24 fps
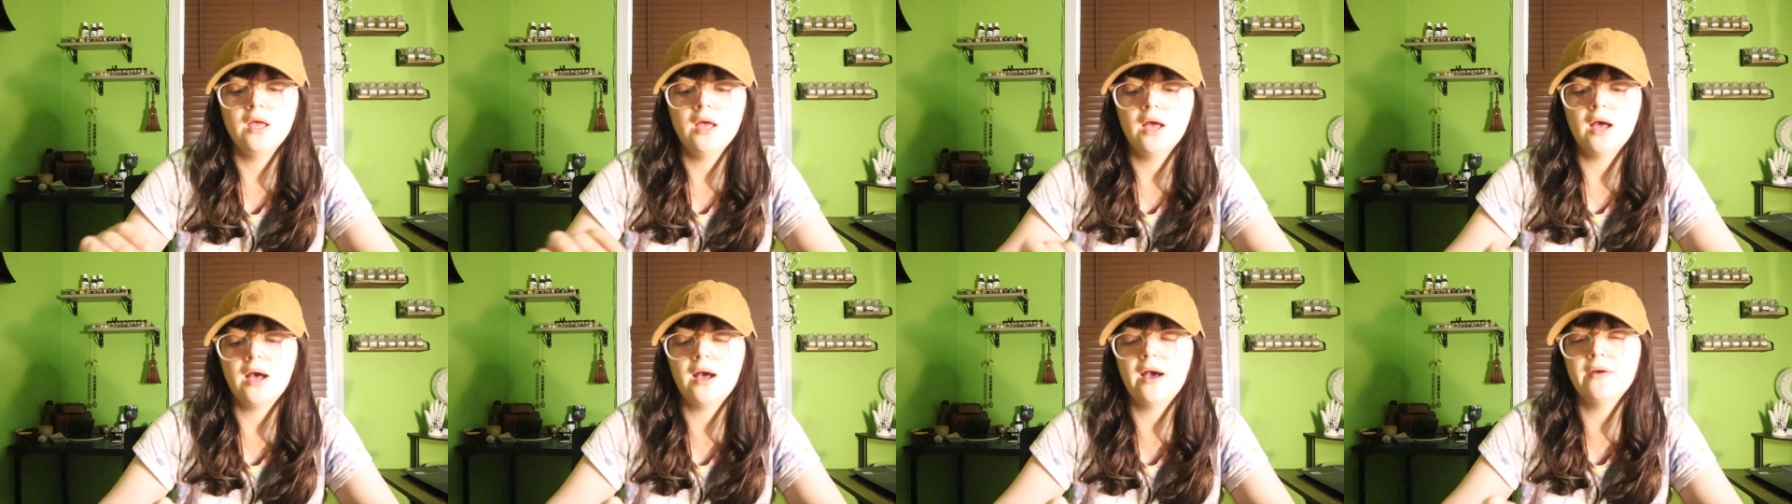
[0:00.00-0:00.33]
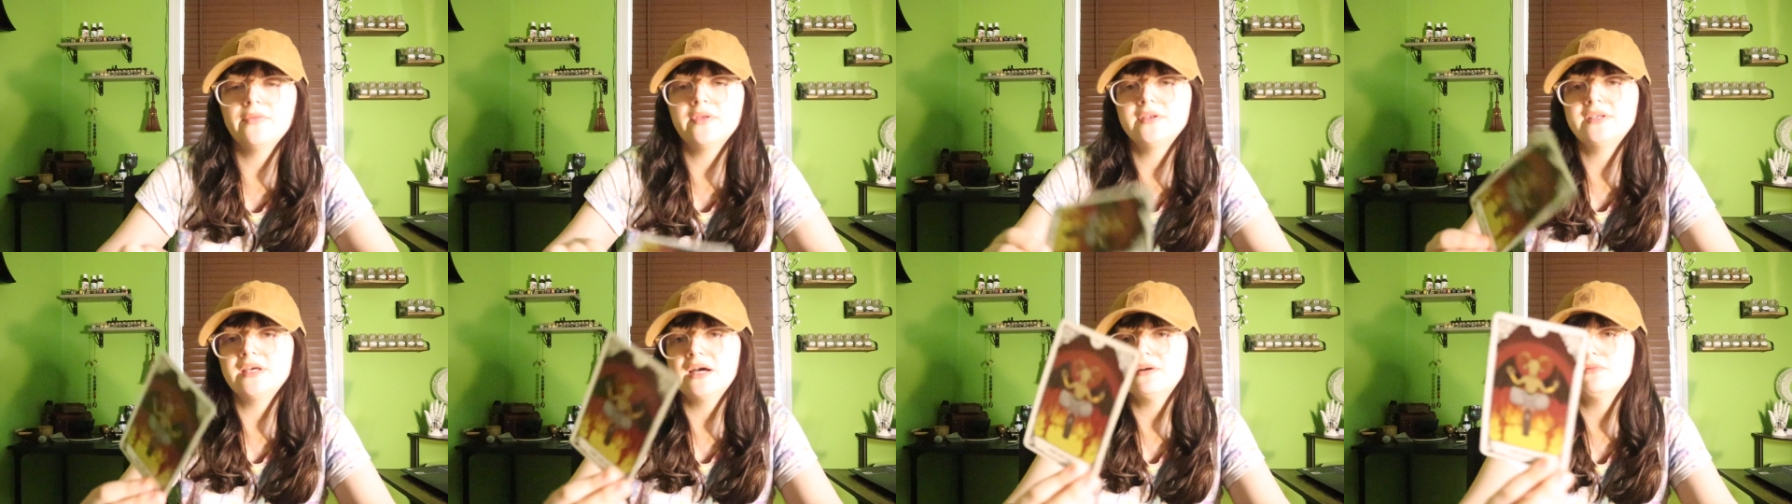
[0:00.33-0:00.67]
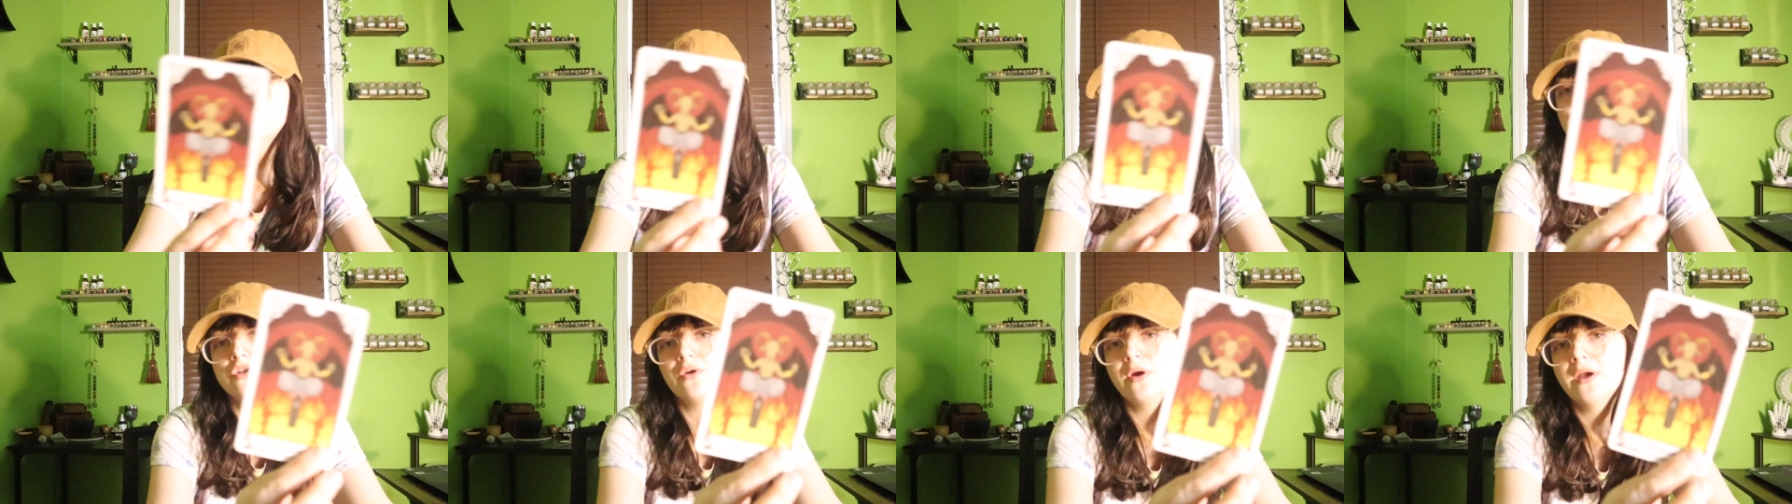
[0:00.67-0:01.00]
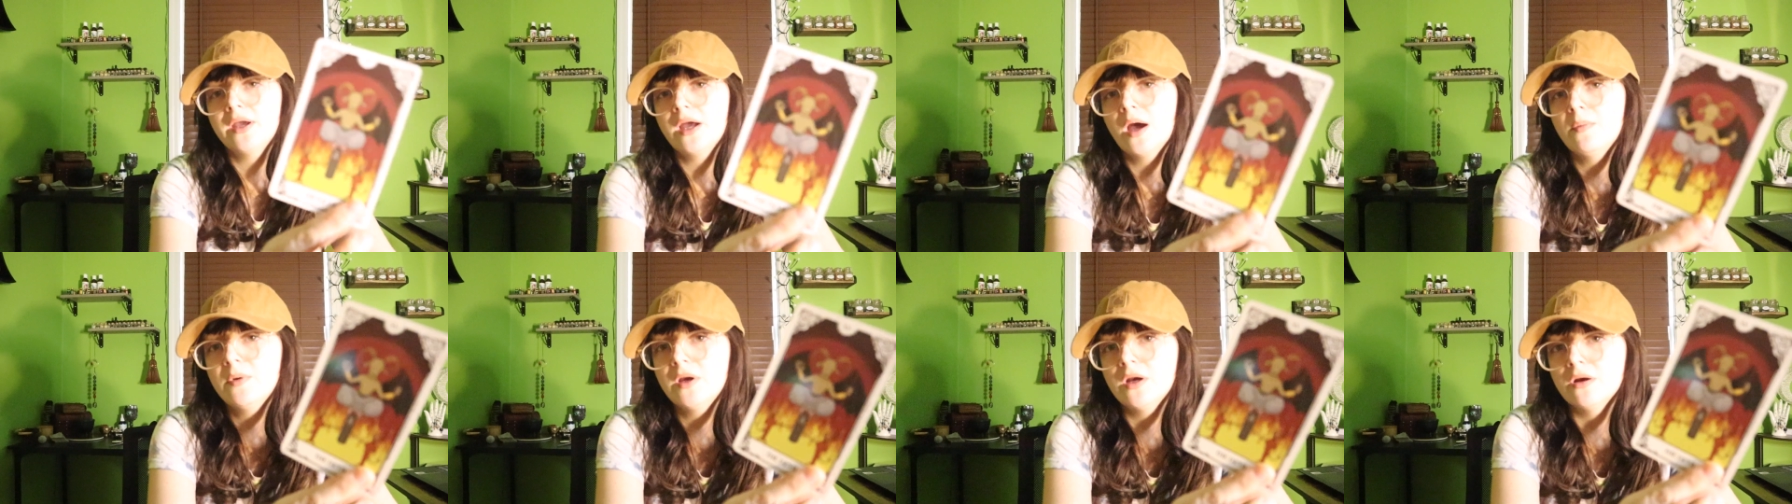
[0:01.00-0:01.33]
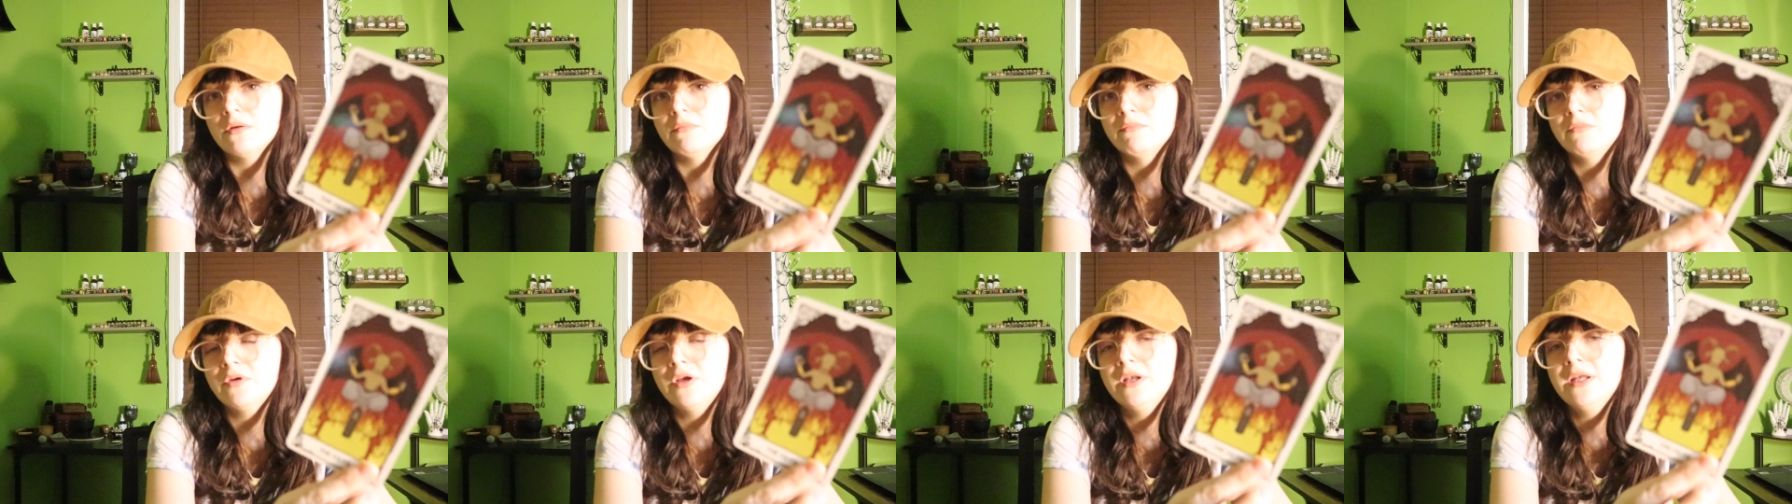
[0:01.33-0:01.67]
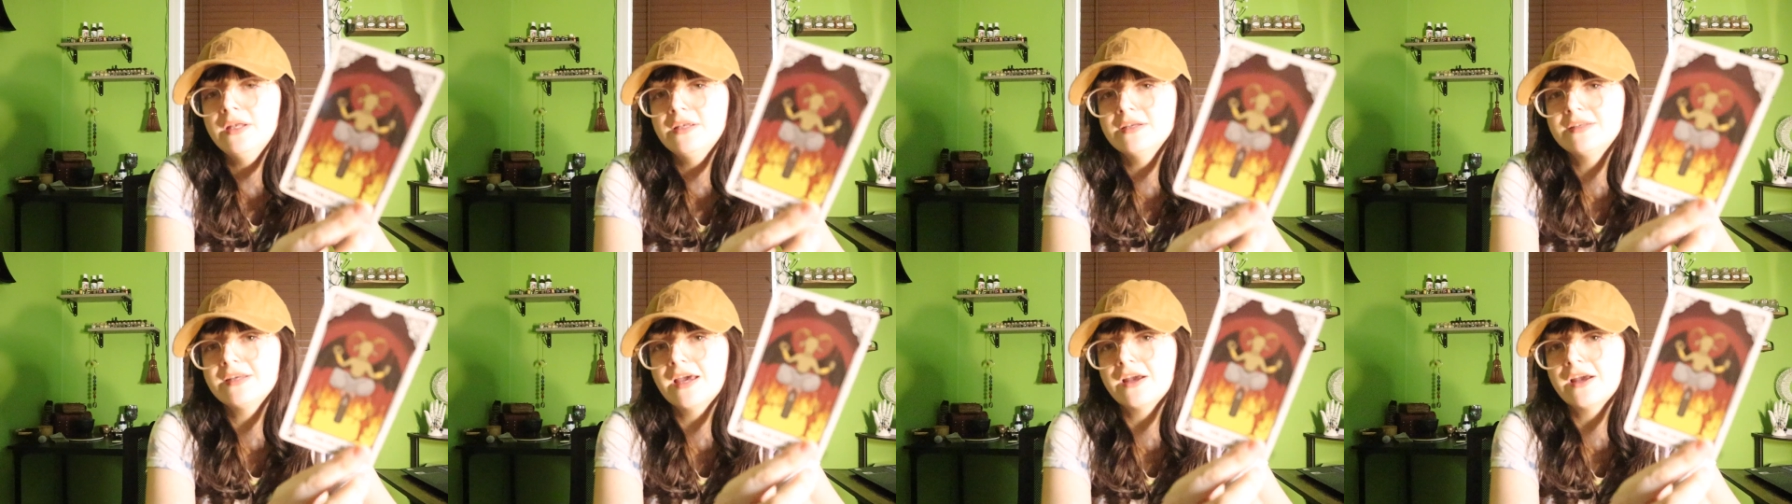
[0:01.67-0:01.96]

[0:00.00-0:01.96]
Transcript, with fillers: Uh, the devil showing up here. You need to